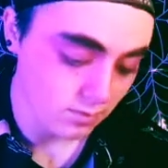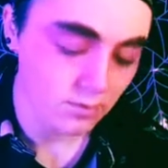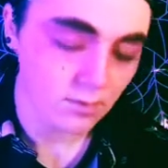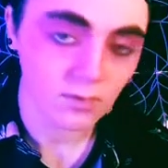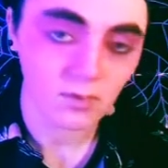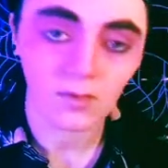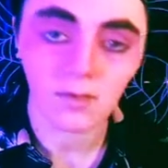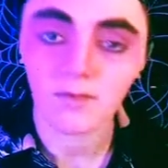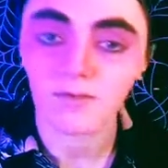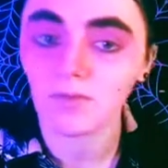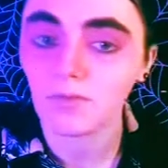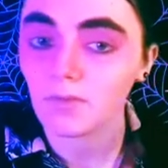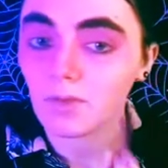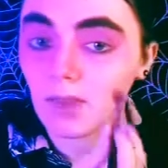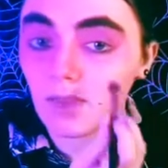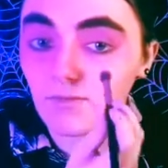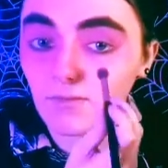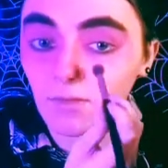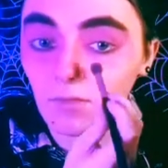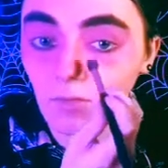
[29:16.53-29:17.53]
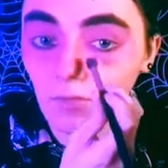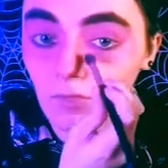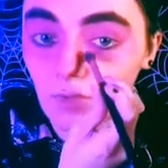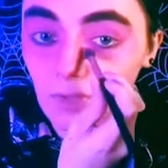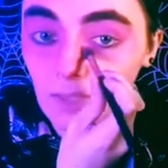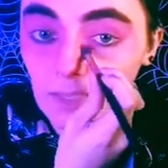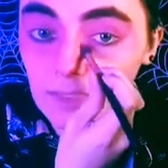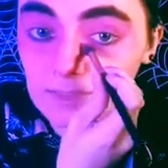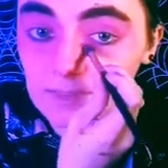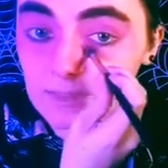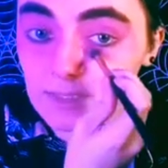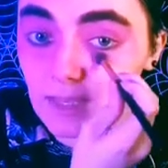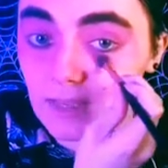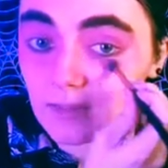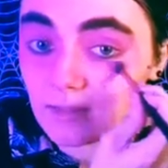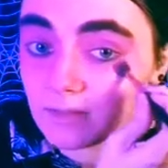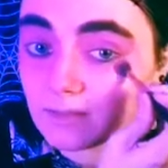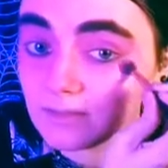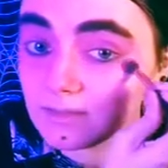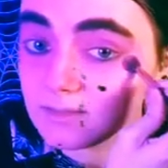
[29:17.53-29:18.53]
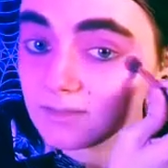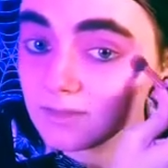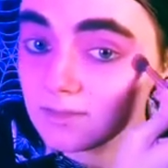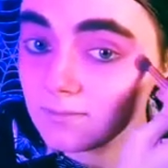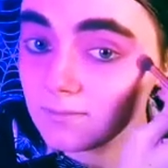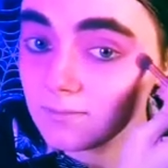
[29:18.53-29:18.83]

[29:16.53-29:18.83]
It's okay if they don't look exactly the same.